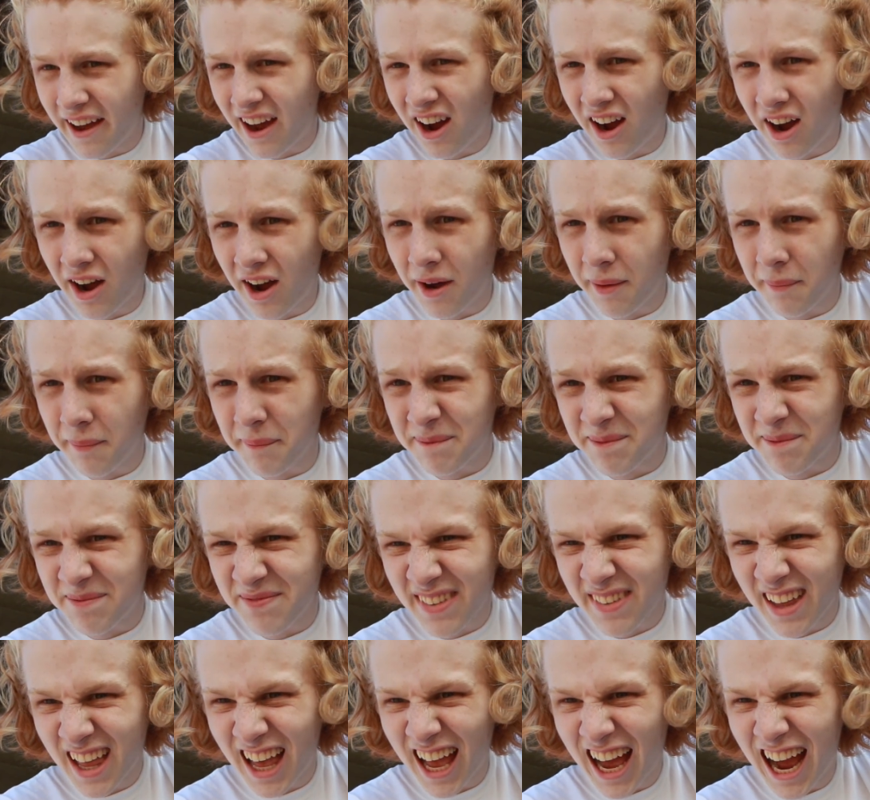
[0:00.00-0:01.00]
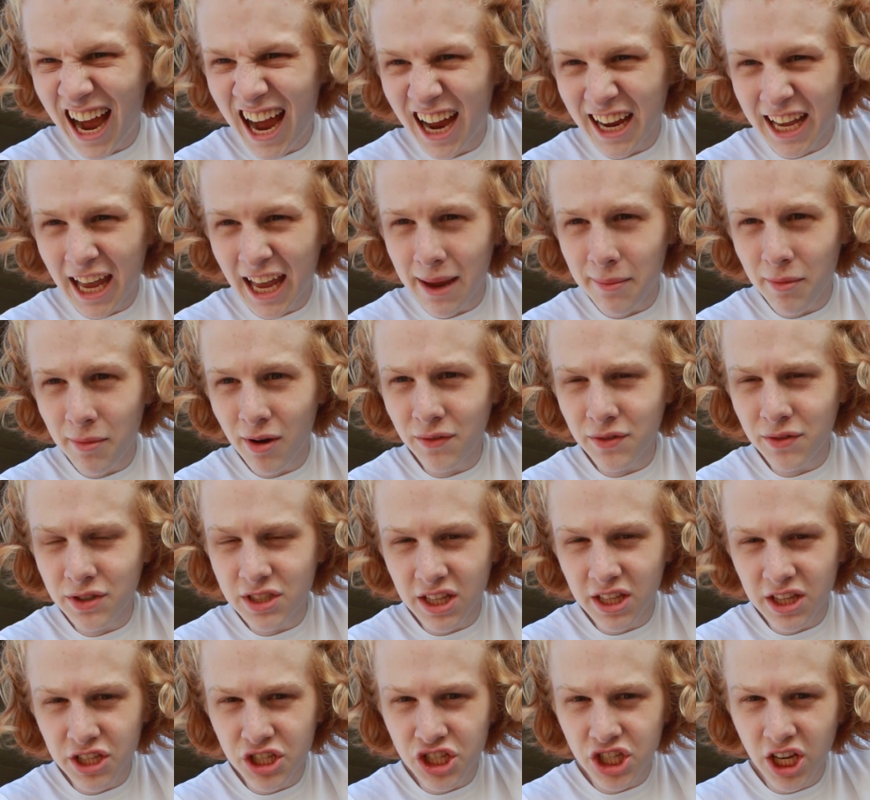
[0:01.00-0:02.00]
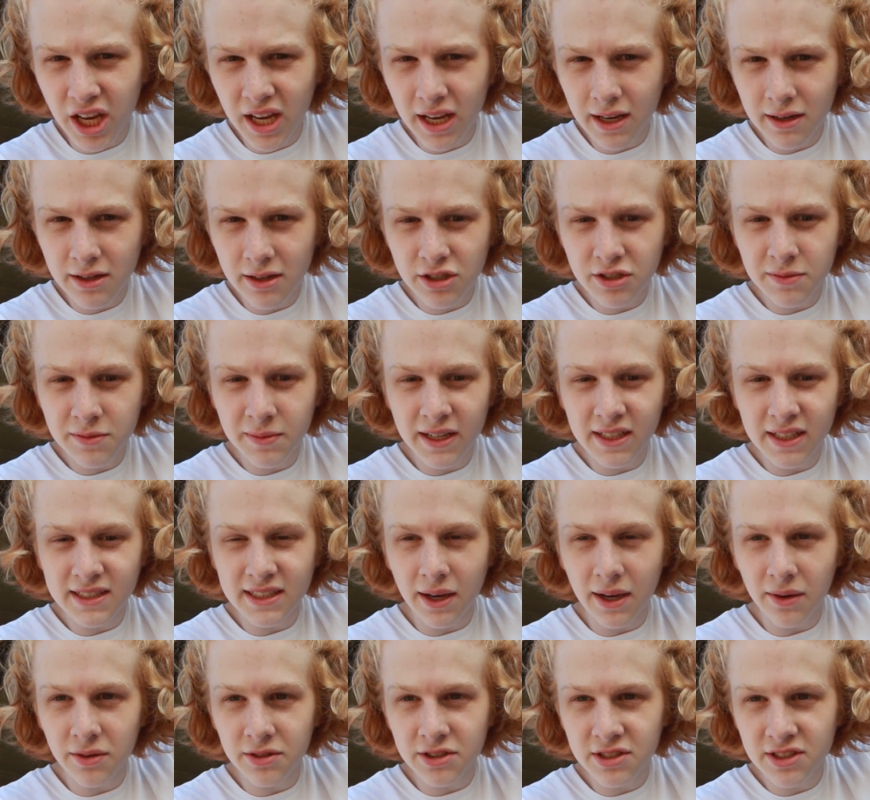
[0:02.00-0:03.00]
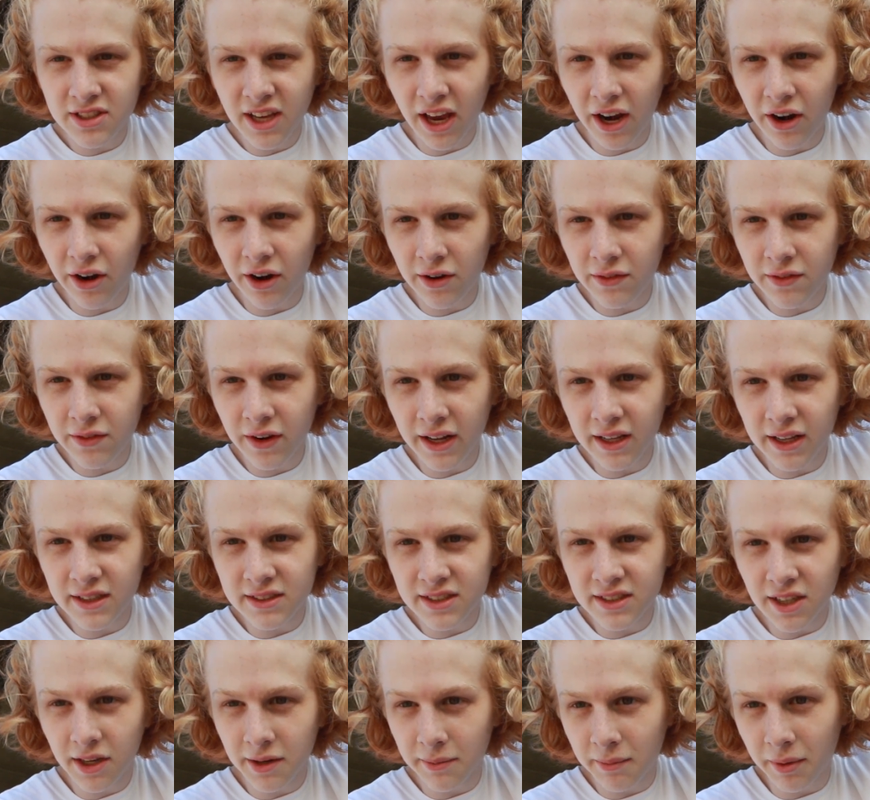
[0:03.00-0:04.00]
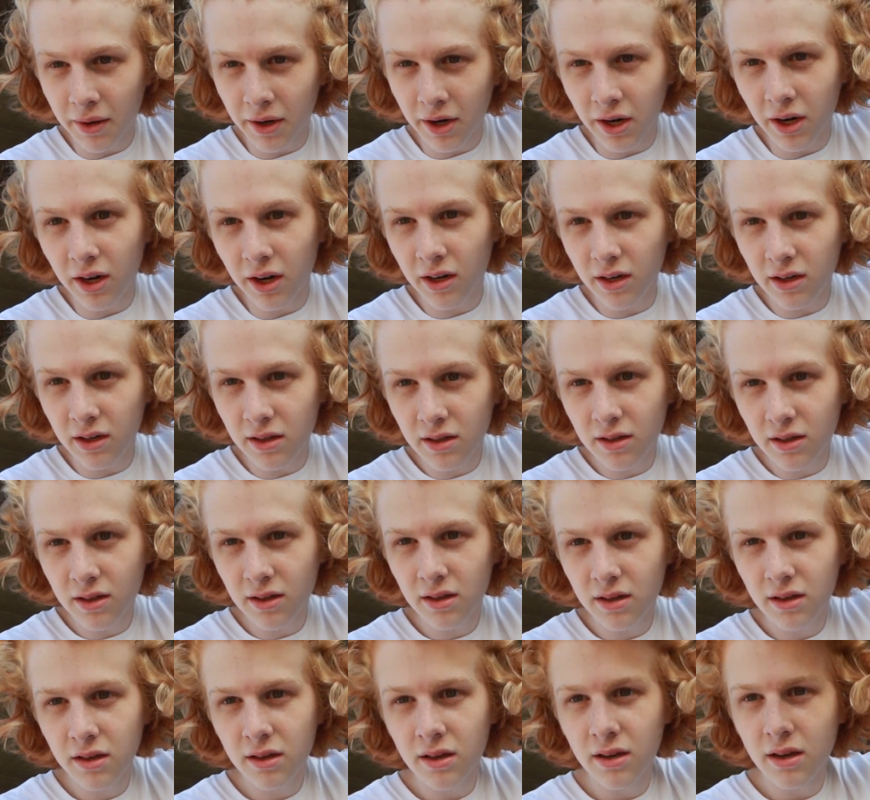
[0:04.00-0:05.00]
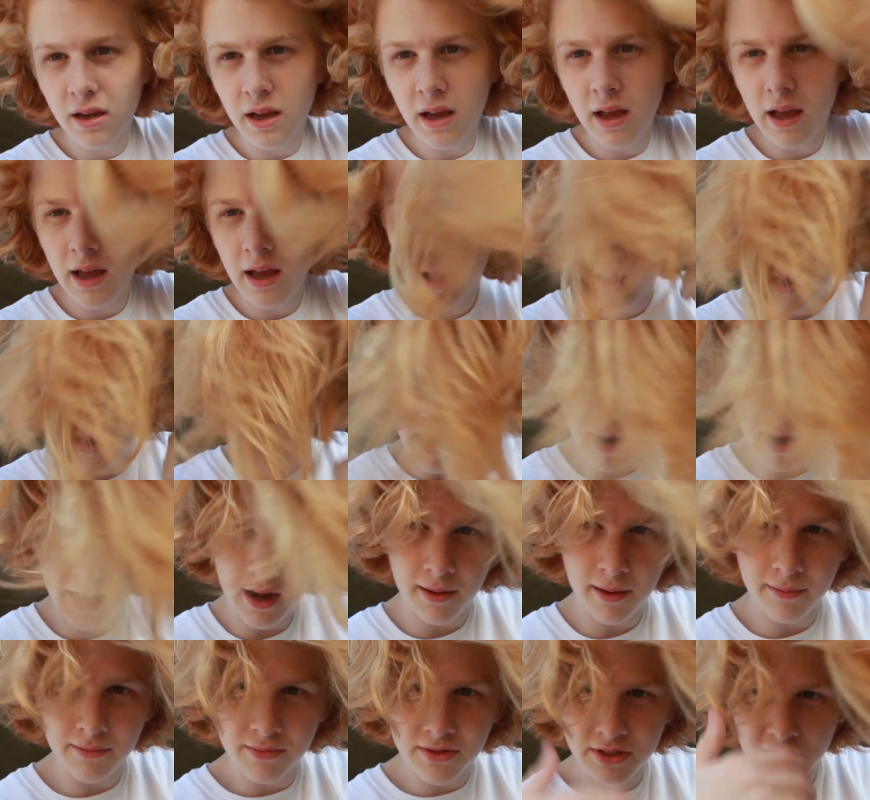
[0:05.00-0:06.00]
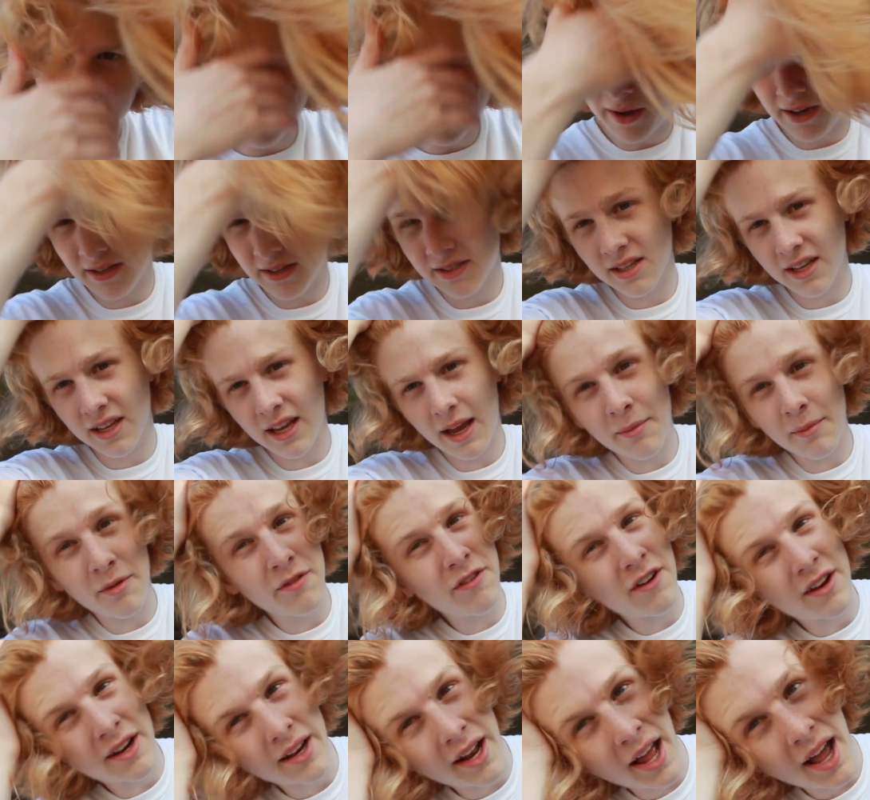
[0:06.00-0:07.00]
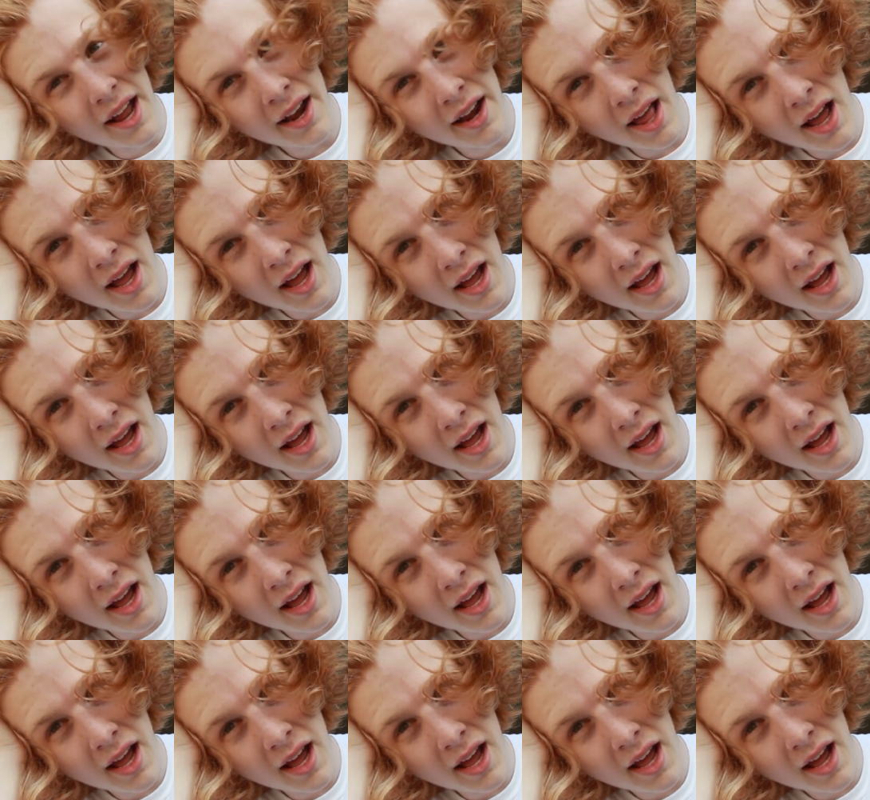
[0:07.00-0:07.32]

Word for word: Um, I came over to the shade just because I was scared of getting sunburned. Um, so basically I'm a fucking head